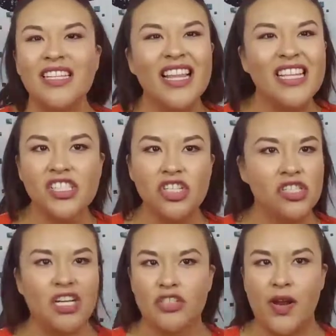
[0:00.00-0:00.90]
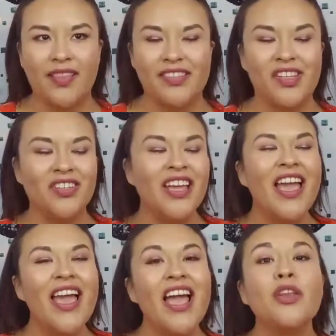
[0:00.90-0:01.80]
let's just not drag this on.
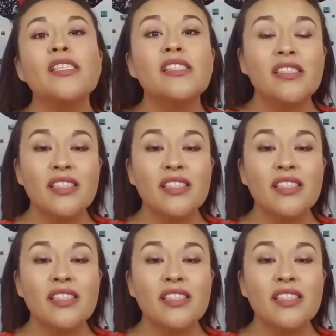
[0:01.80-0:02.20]
Anyways,